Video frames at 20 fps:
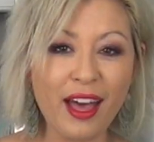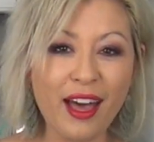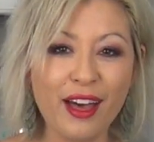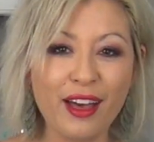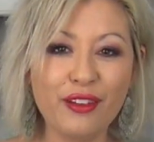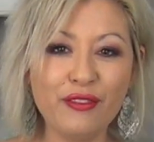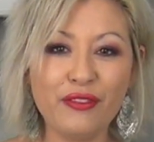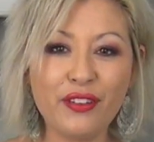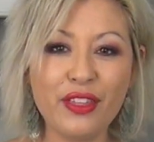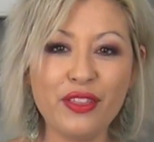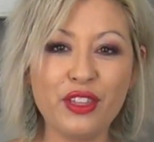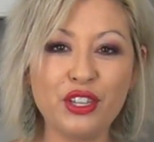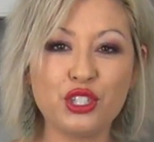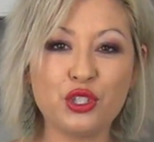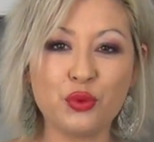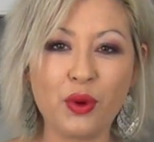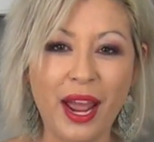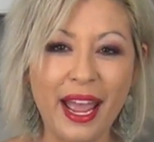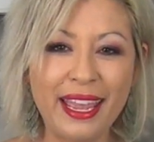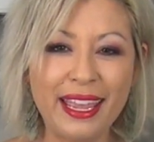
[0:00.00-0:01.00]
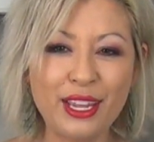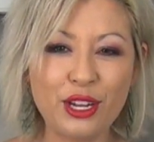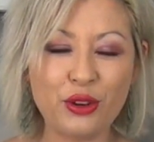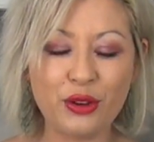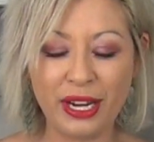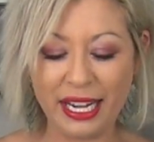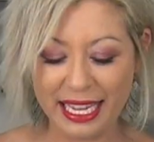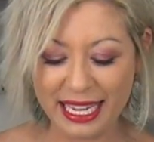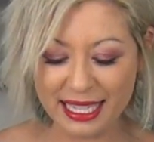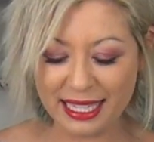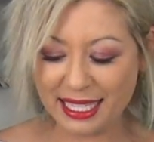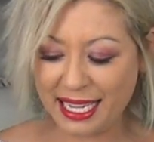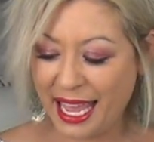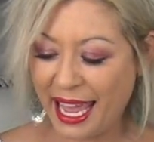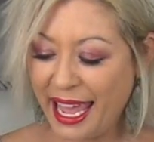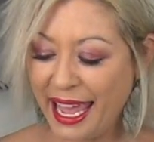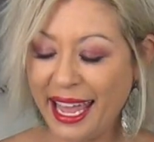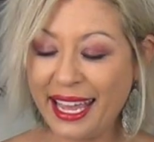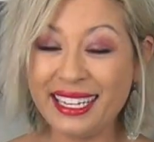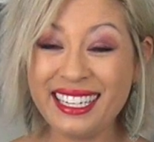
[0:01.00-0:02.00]
of the dry ingredients
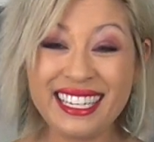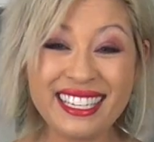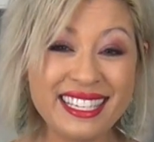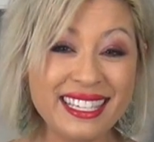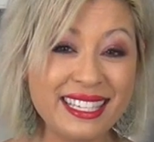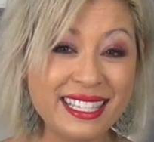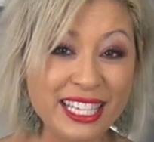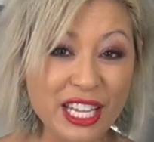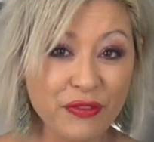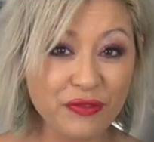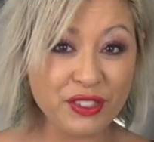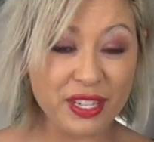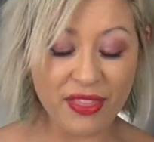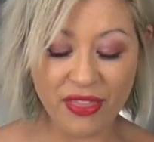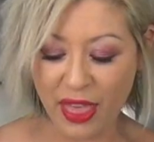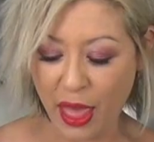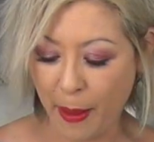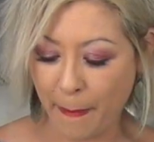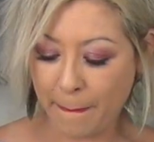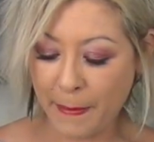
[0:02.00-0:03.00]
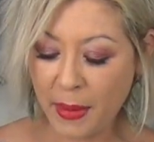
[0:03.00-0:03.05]
and sift them.